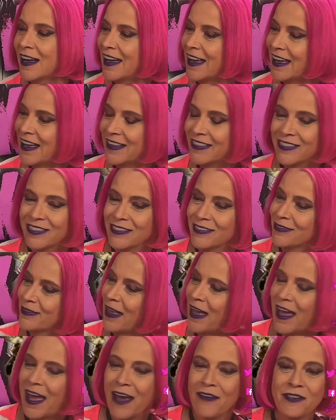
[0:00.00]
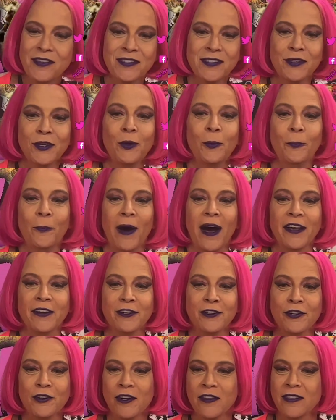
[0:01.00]
And I have this little
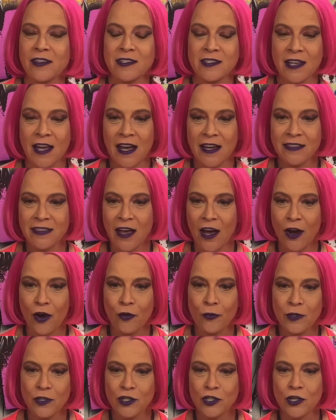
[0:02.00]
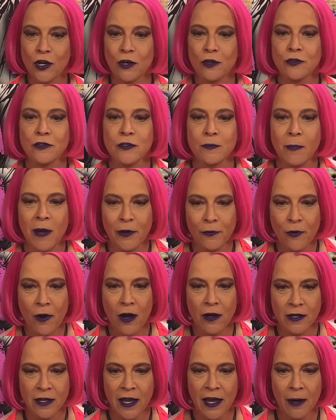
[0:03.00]
monitor on the side that always shows my
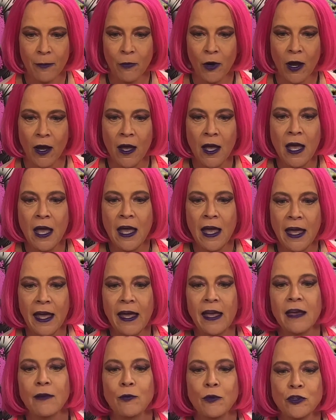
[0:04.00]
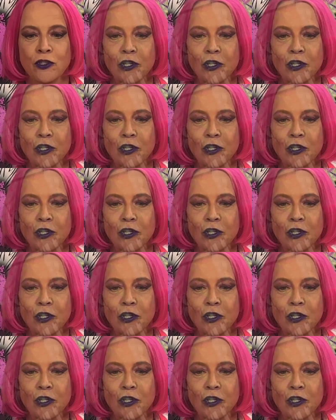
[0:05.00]
wrong camera. It was